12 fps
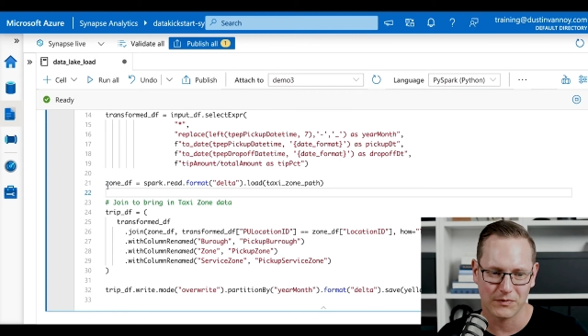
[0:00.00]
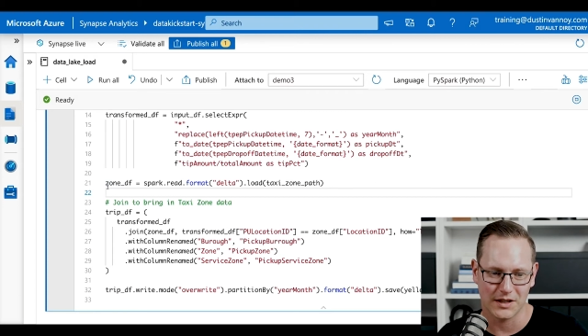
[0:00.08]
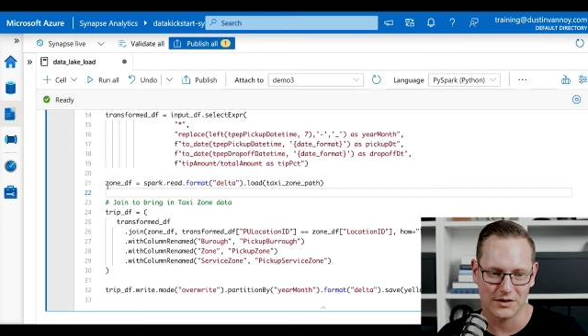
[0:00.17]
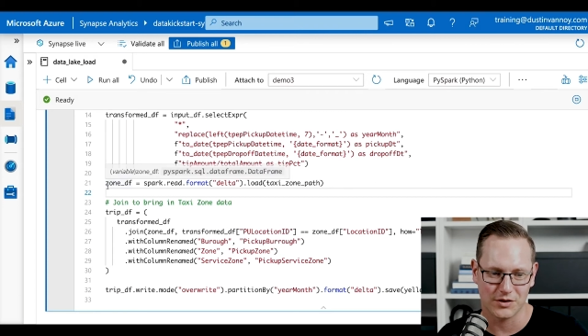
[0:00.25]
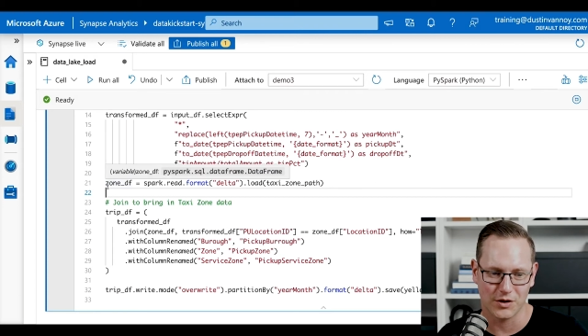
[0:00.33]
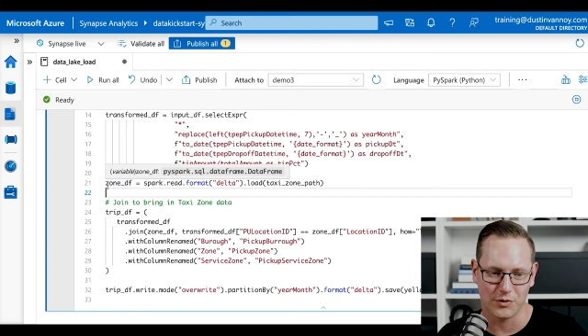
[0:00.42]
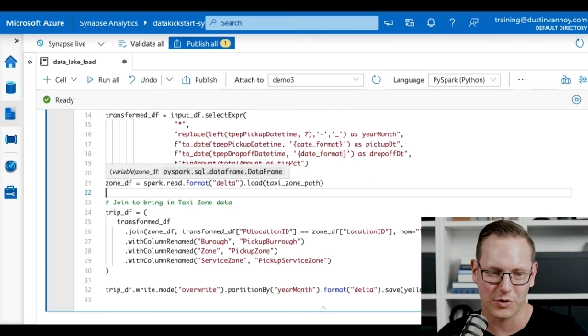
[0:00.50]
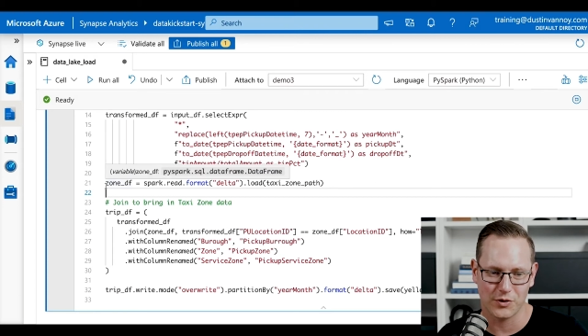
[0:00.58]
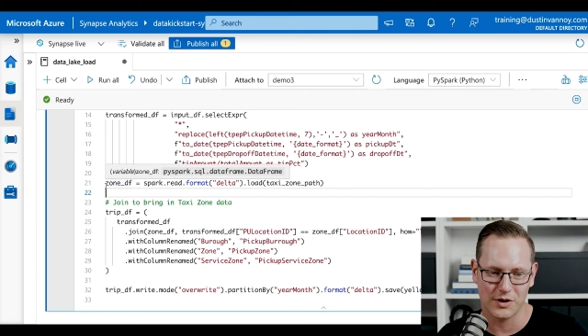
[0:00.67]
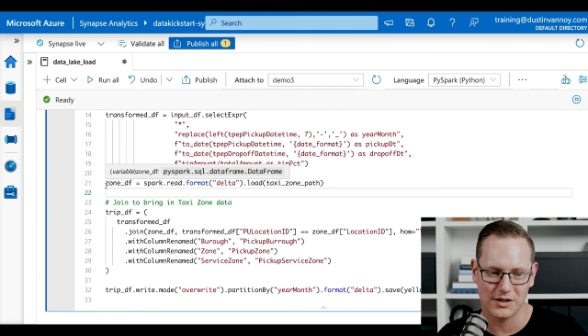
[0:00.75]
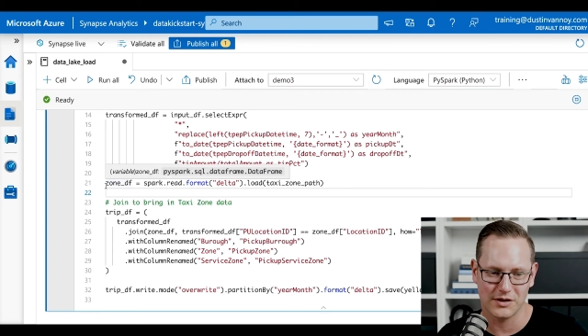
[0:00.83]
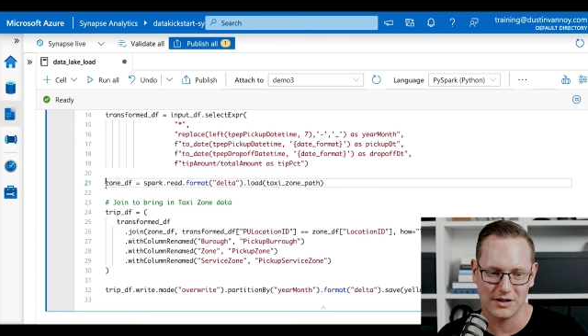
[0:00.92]
And so we're
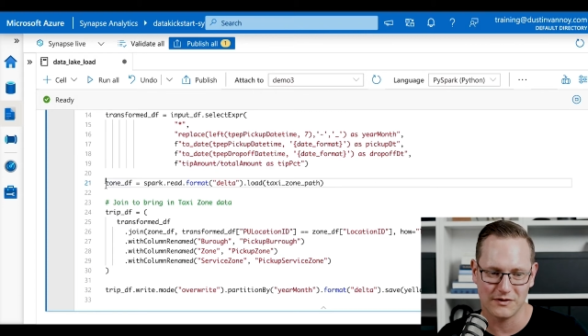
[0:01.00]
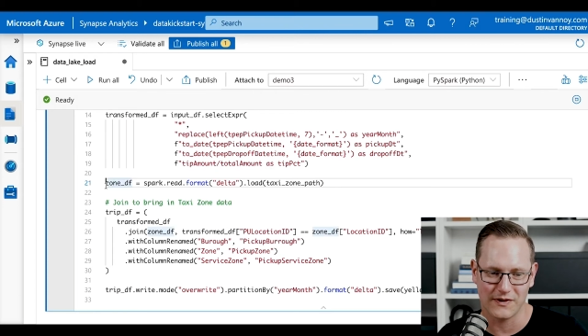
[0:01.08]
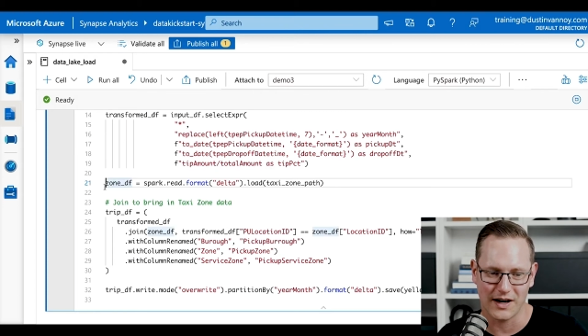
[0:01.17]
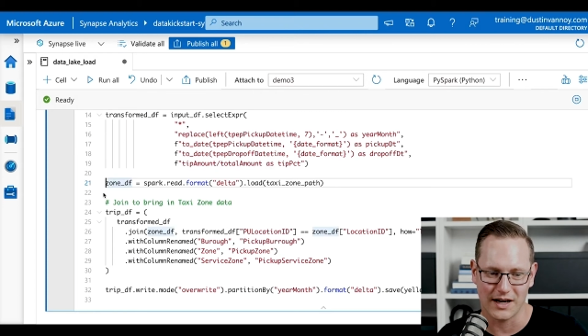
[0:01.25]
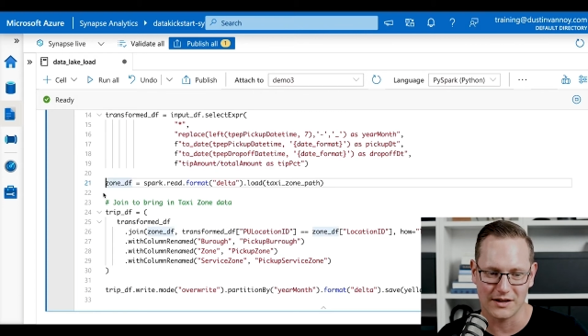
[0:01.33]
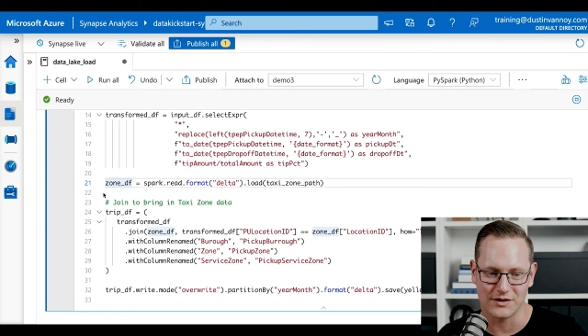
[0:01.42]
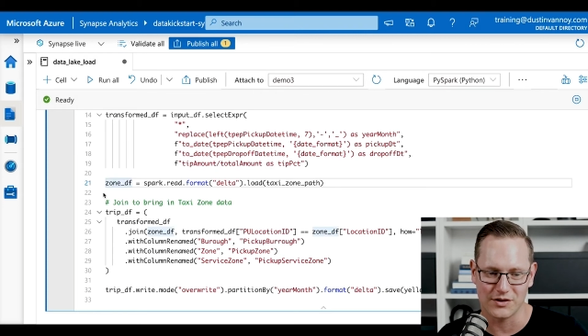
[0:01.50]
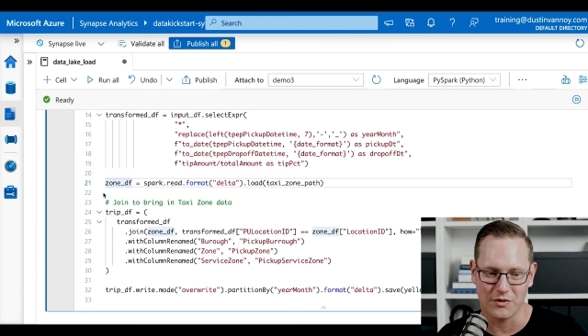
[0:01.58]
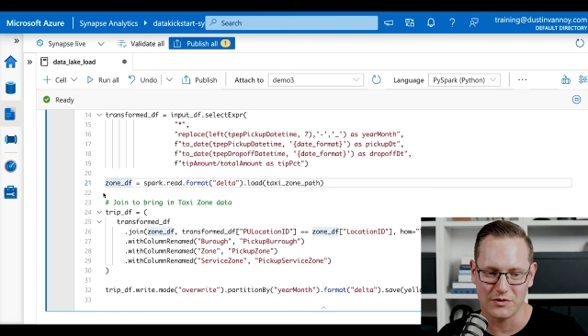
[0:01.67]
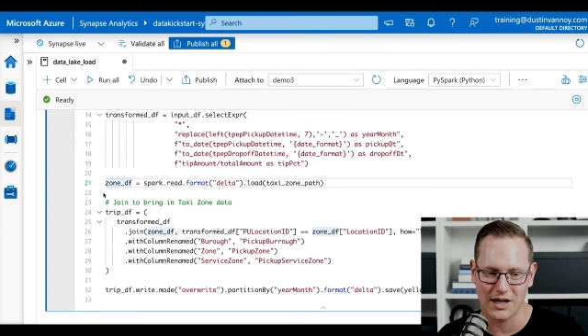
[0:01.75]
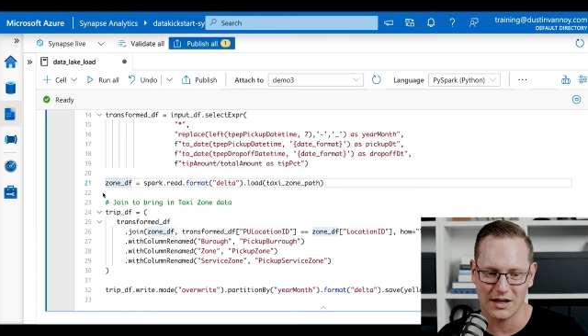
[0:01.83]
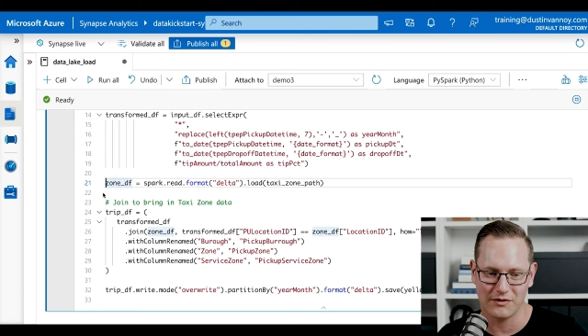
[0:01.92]
going to define
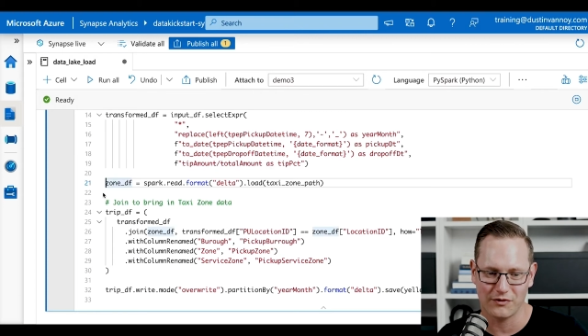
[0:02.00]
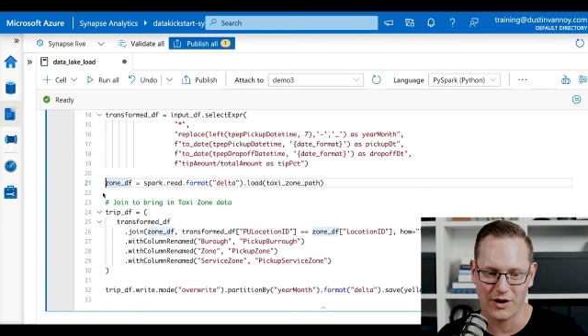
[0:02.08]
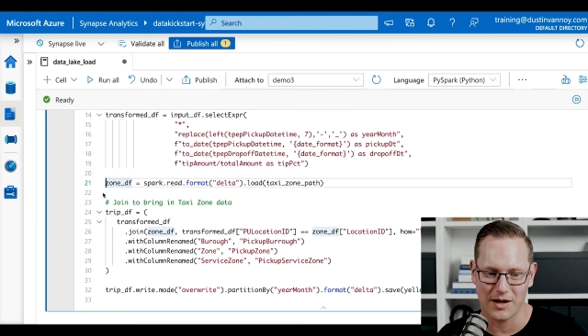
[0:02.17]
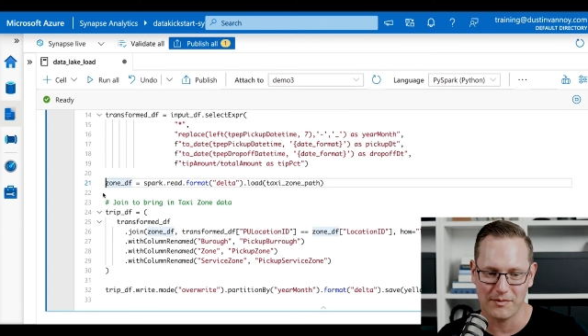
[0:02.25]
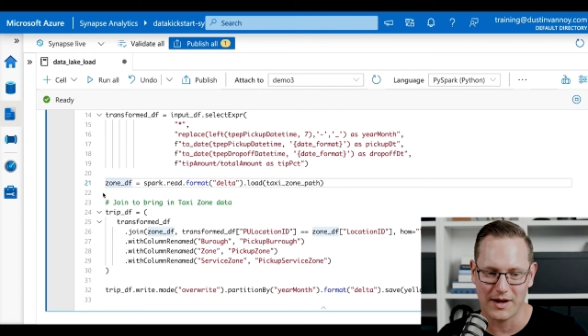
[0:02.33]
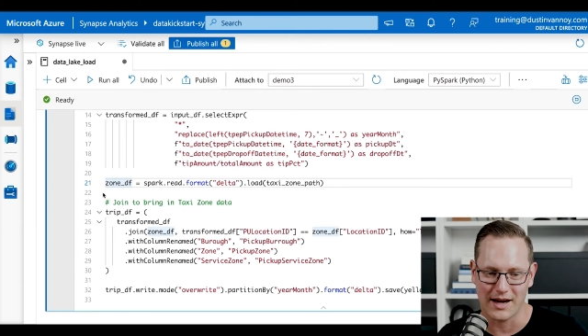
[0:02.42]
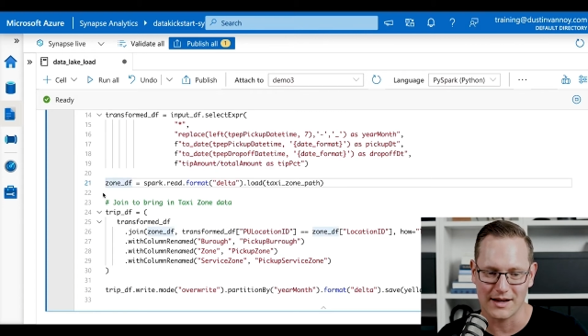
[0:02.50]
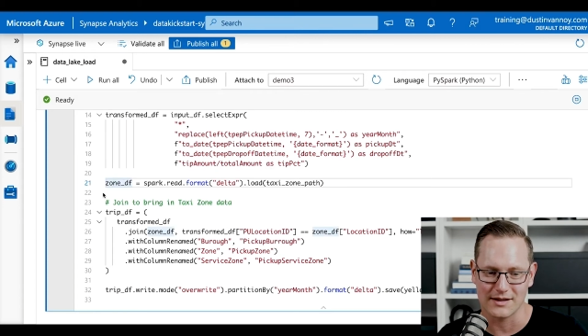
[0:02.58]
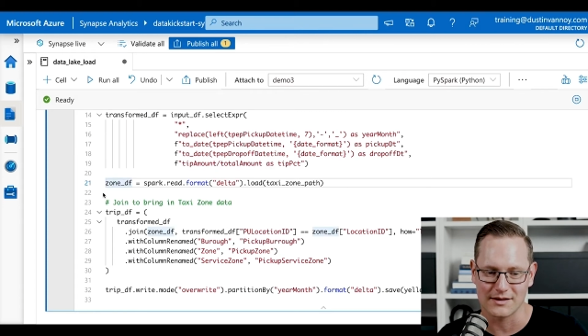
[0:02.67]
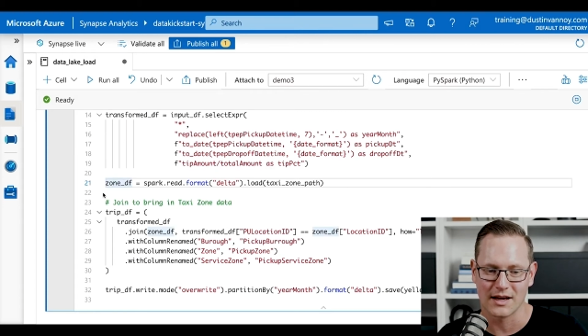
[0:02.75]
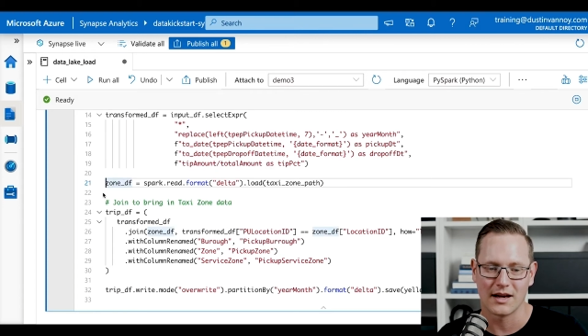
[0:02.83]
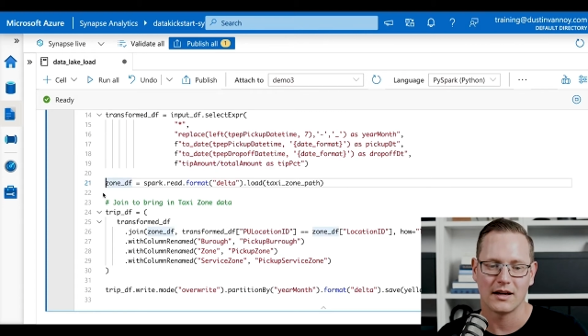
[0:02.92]
zone data frame
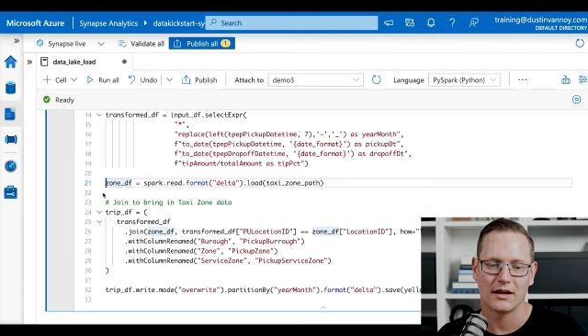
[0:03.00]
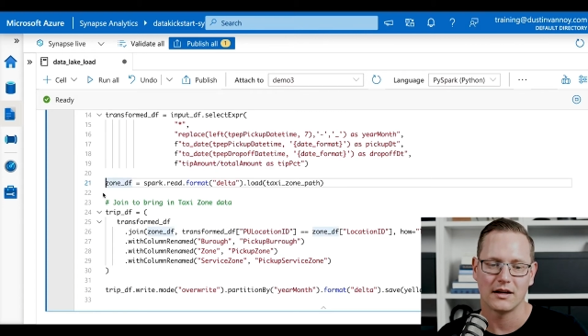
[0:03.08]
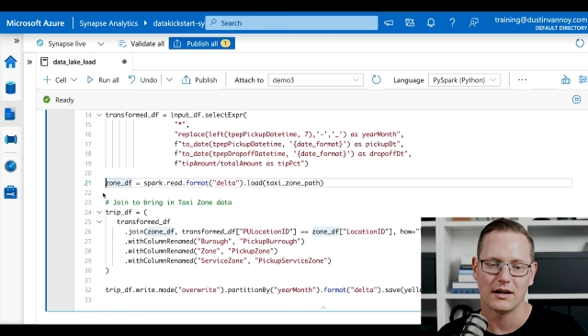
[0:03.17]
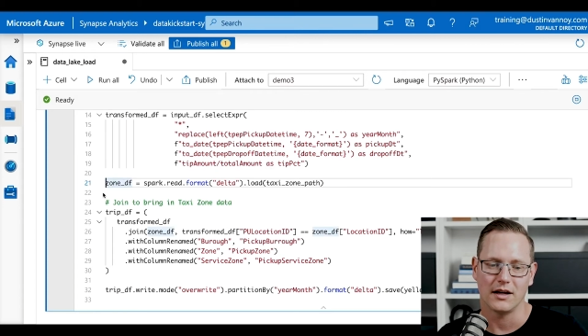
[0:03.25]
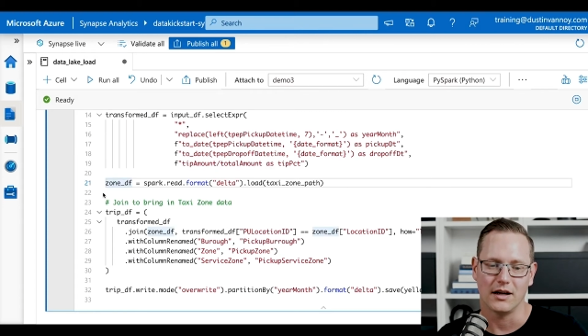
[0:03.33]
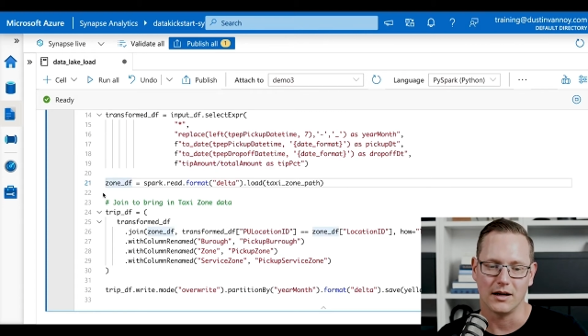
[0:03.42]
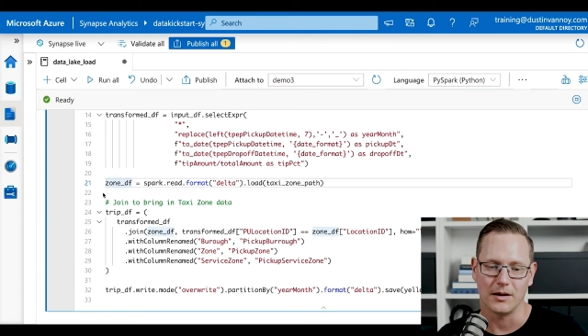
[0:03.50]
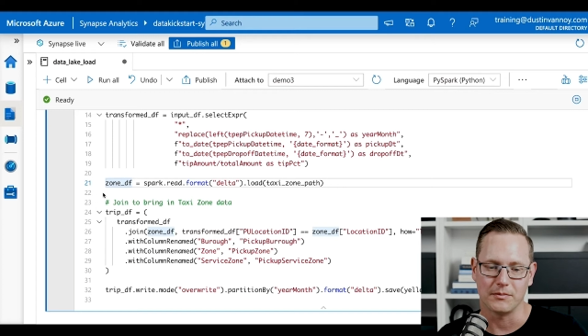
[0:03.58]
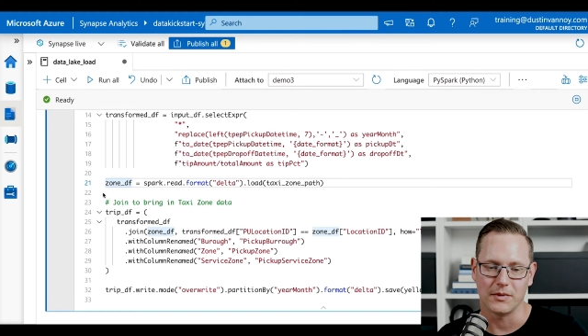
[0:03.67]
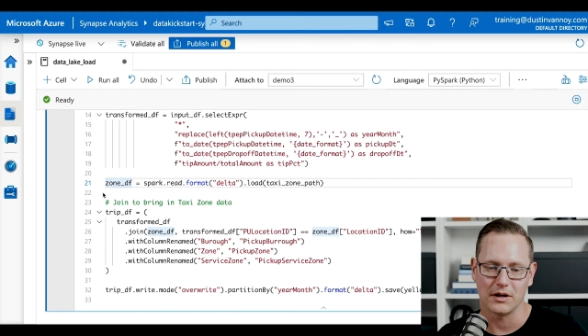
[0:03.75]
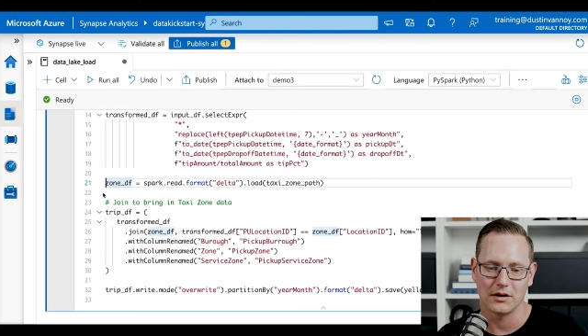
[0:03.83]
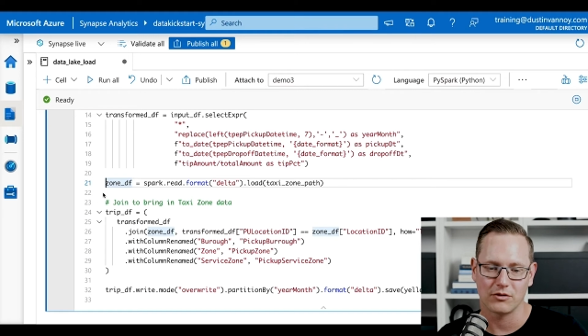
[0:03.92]
as um,